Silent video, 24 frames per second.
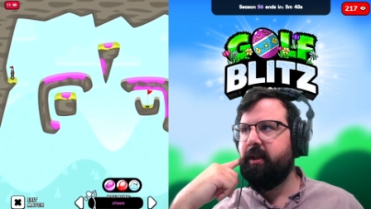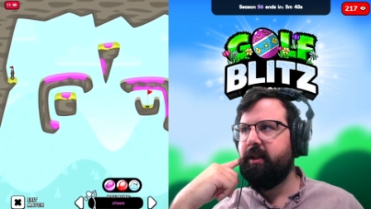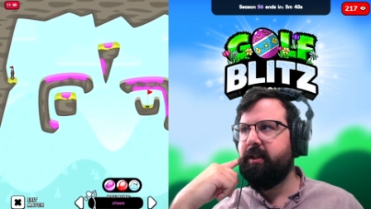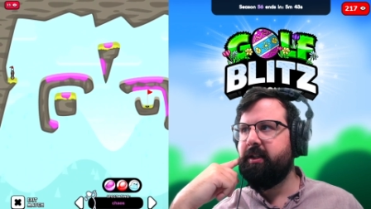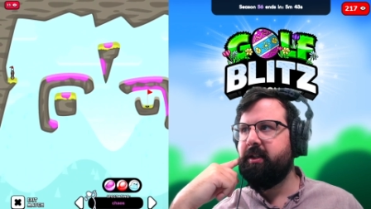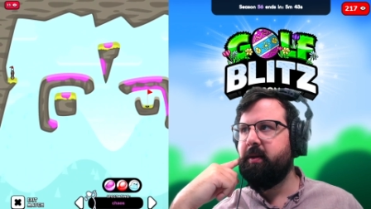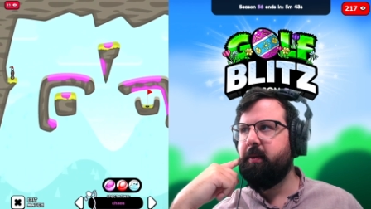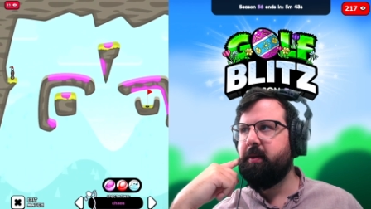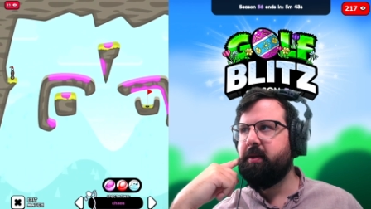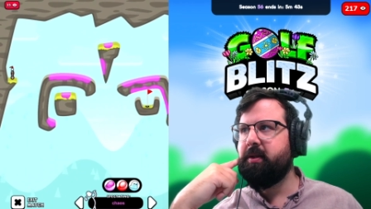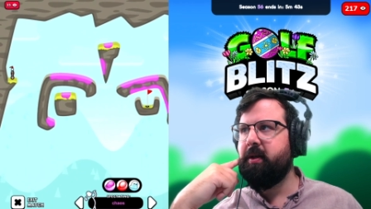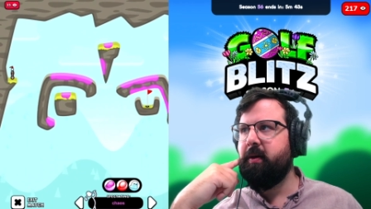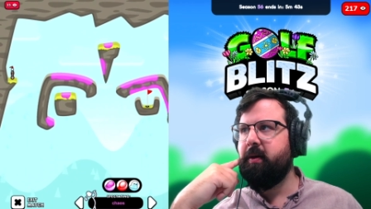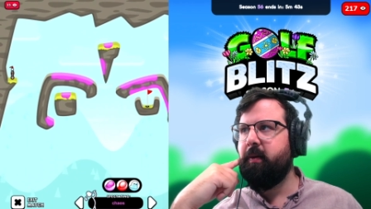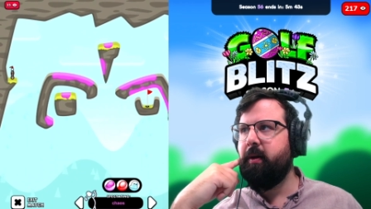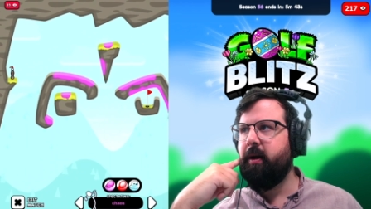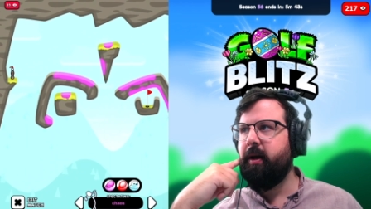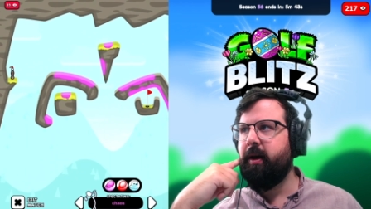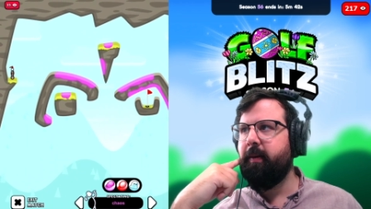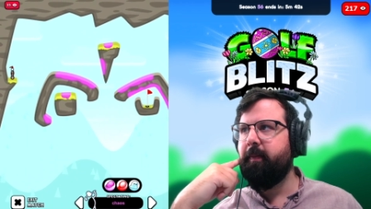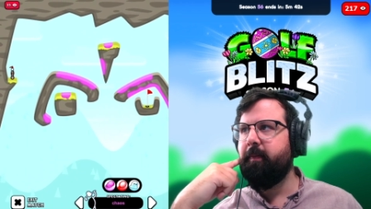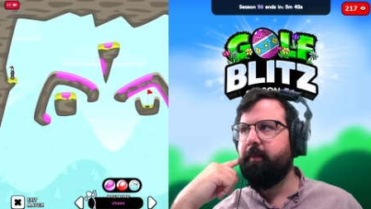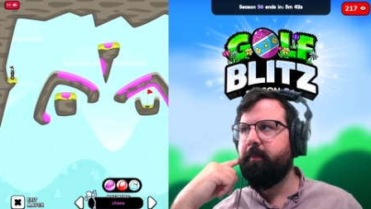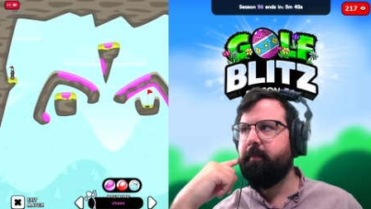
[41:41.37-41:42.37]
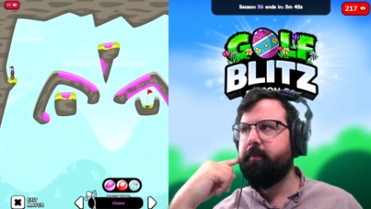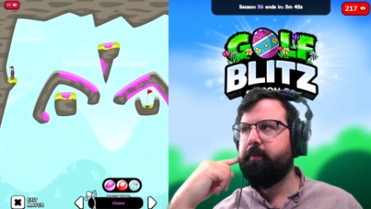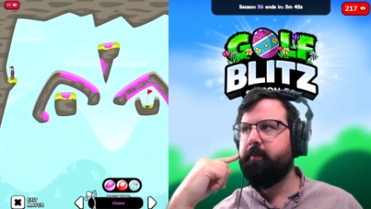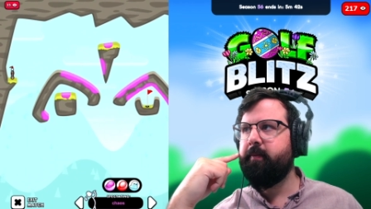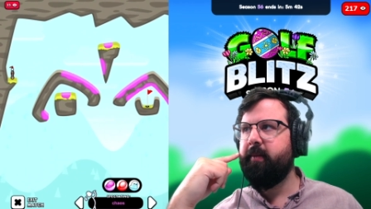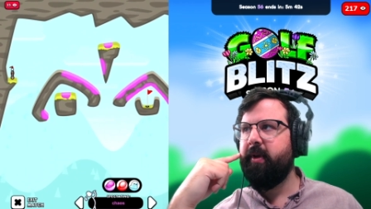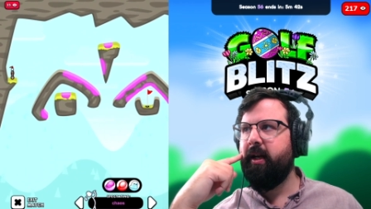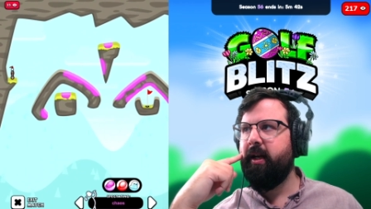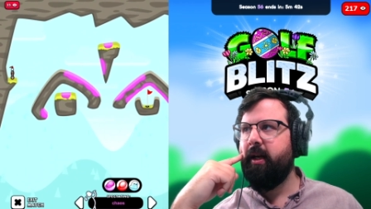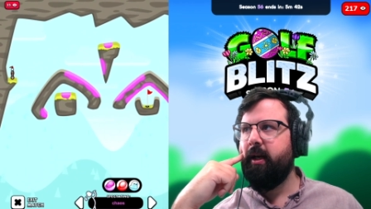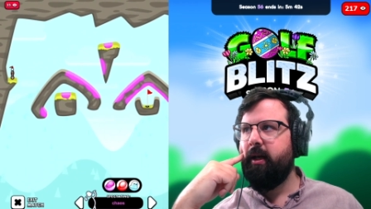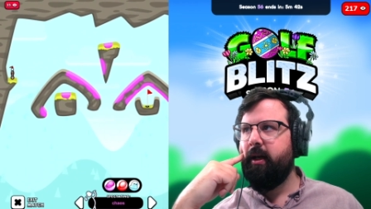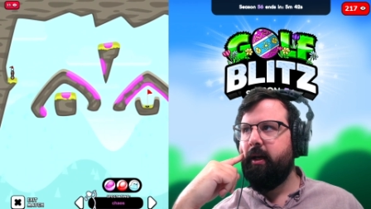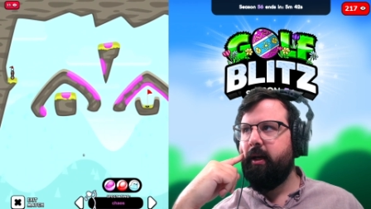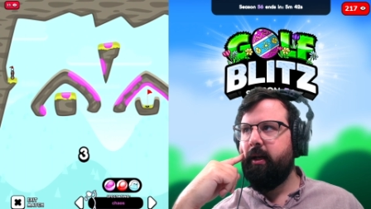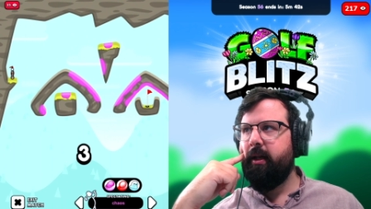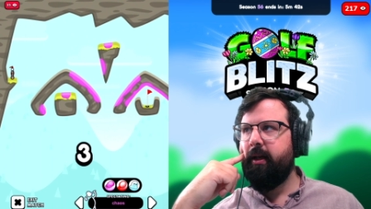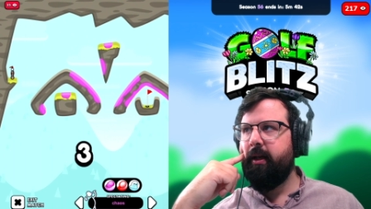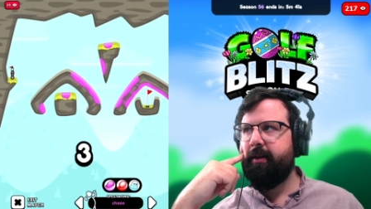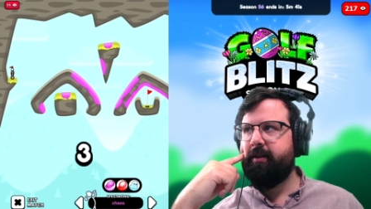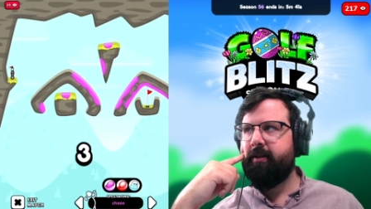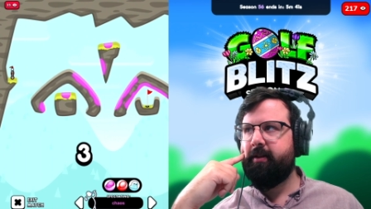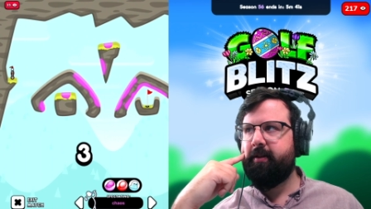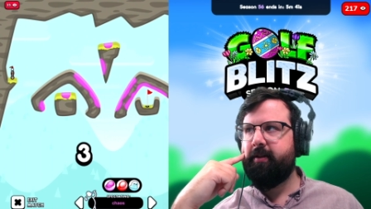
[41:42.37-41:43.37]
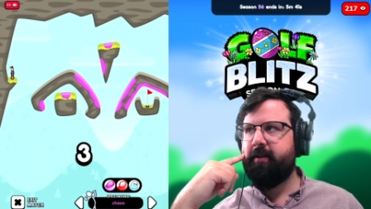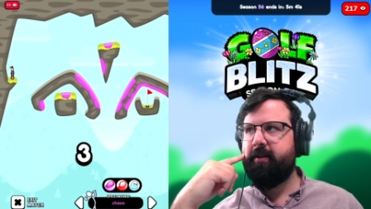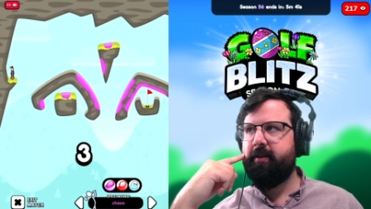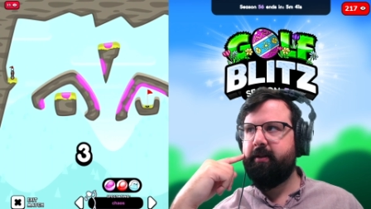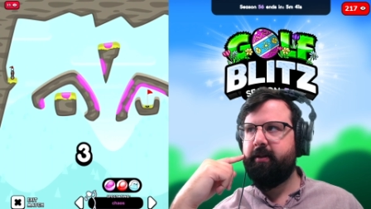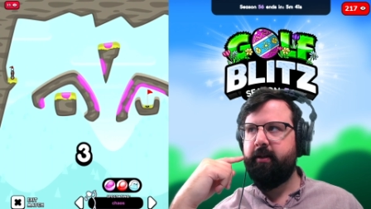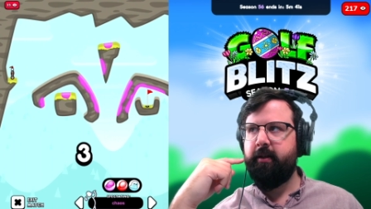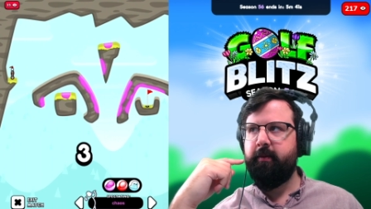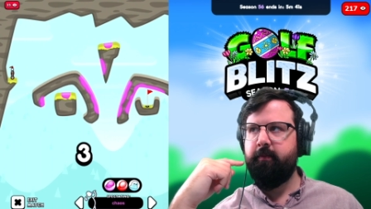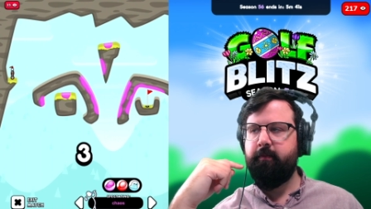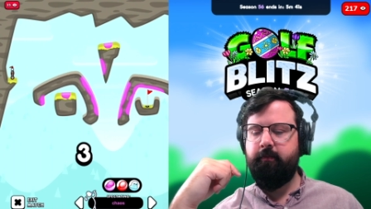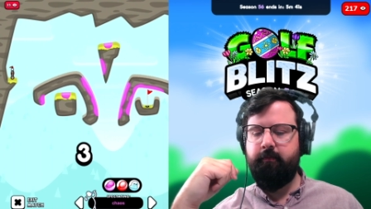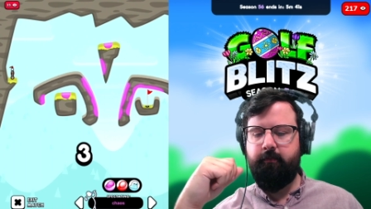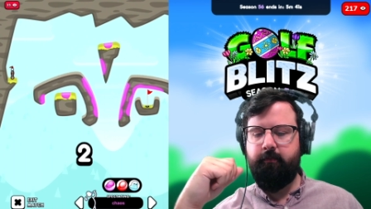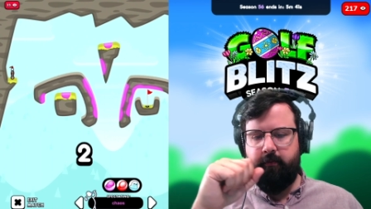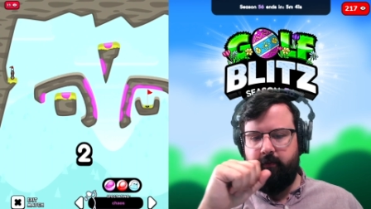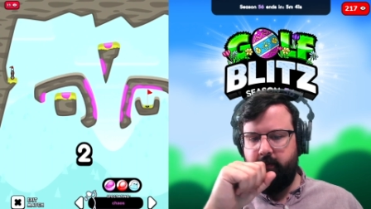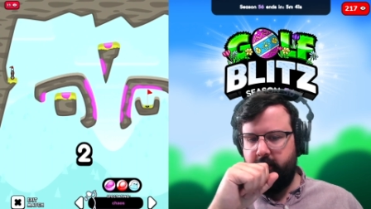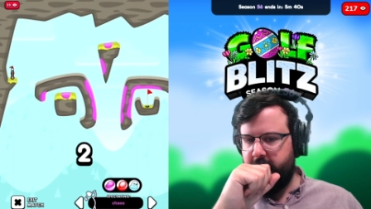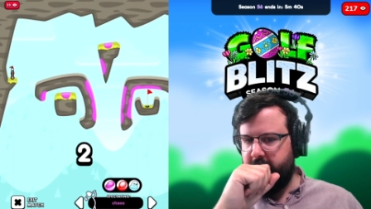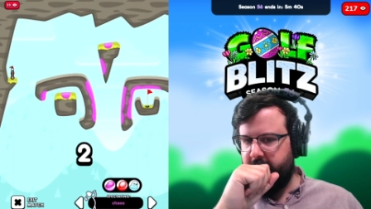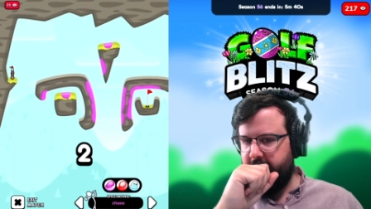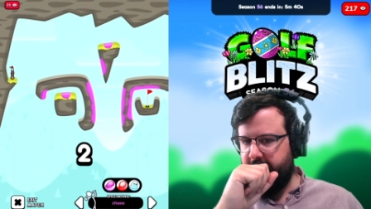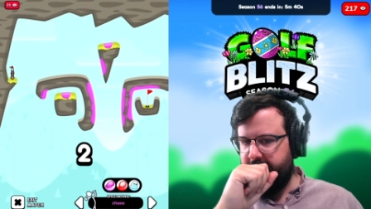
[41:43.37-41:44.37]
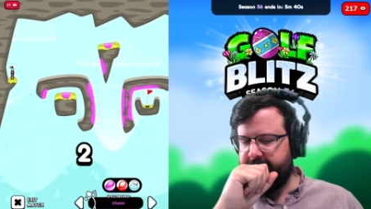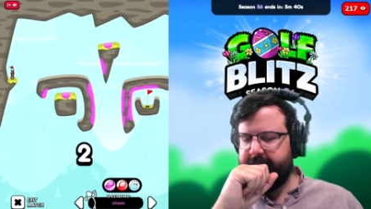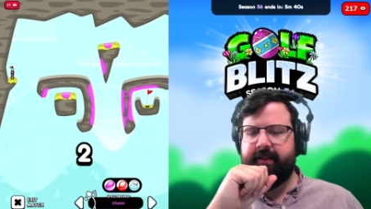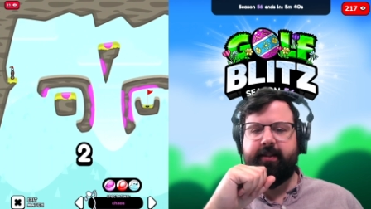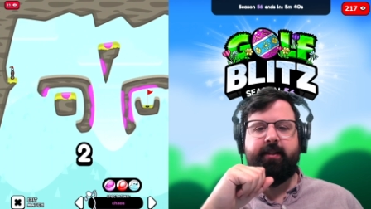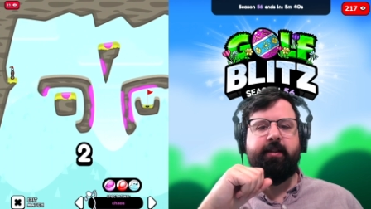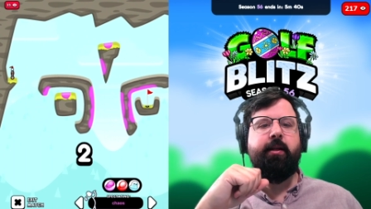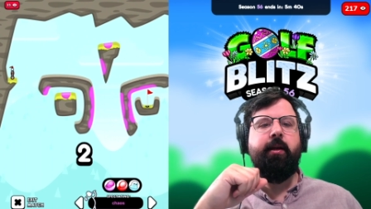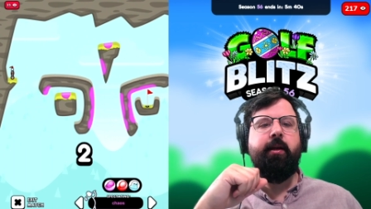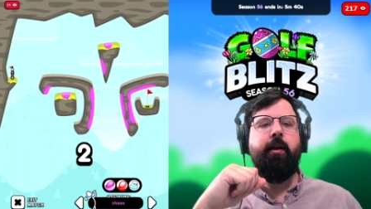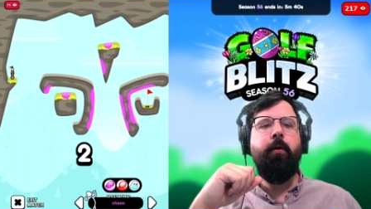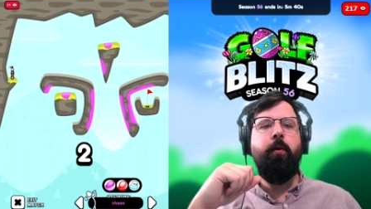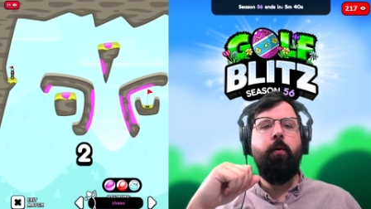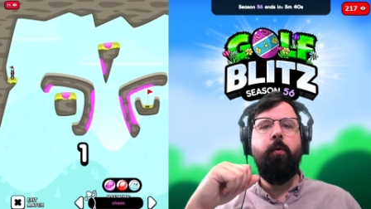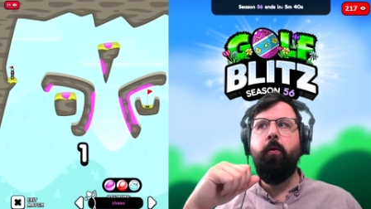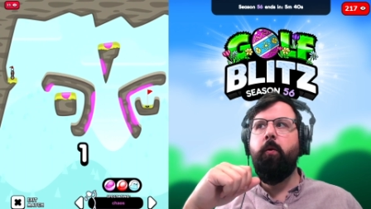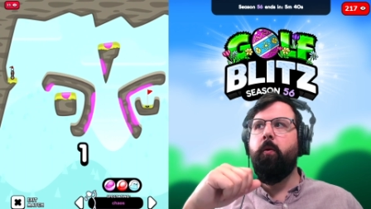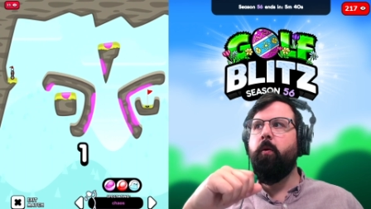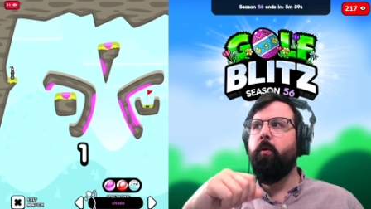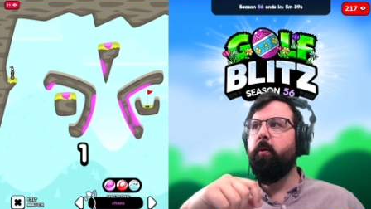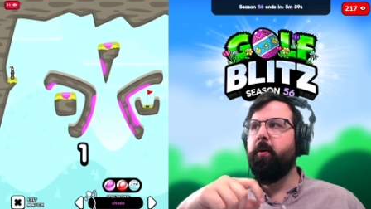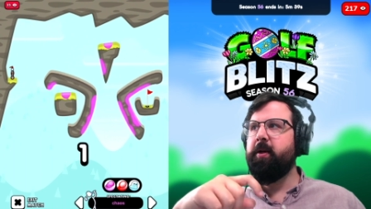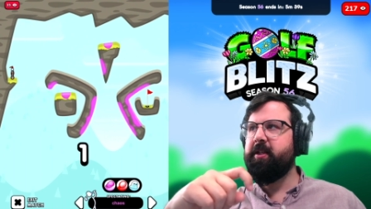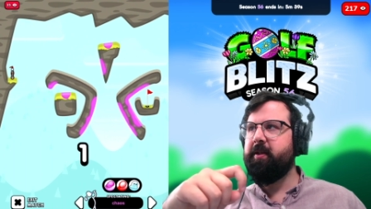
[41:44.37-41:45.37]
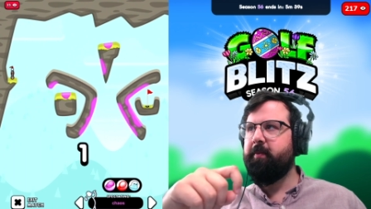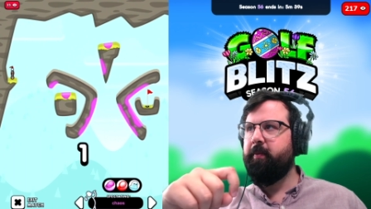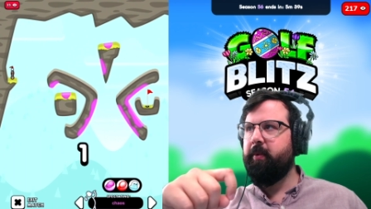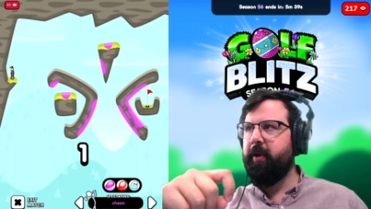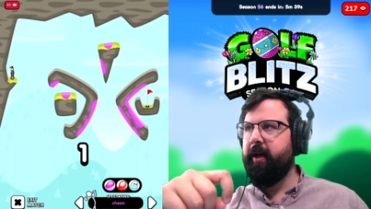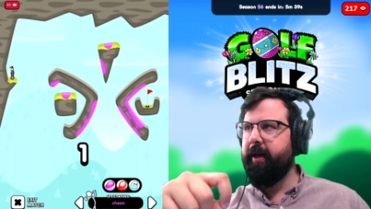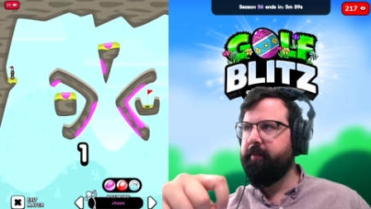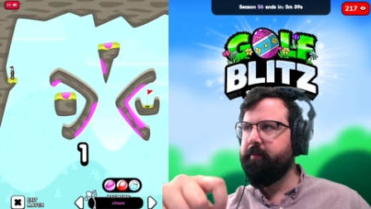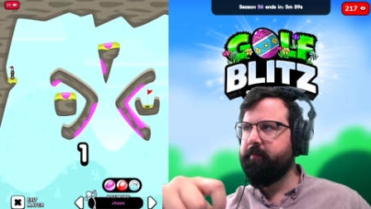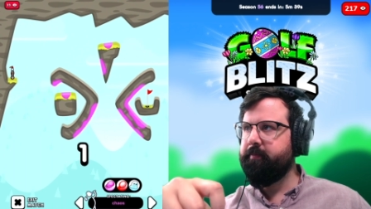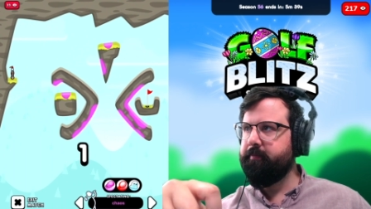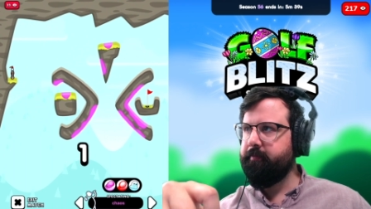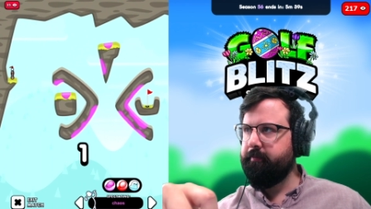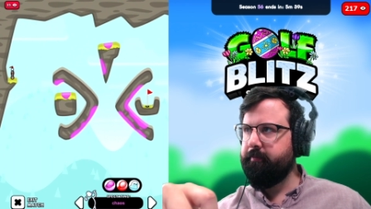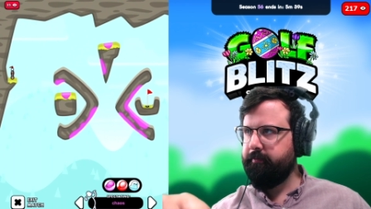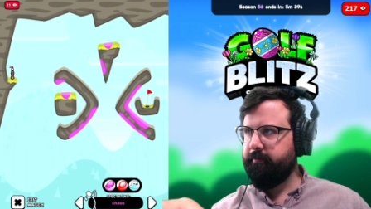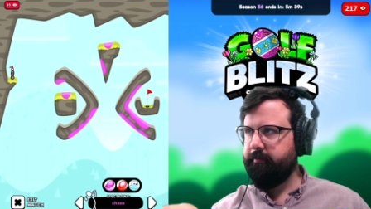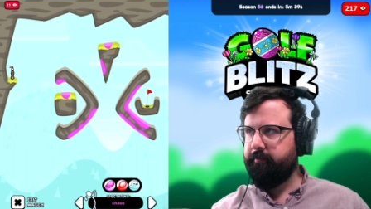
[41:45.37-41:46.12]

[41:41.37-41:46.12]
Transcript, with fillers: Let's see what's going on. Let's let's go. Where's Clan?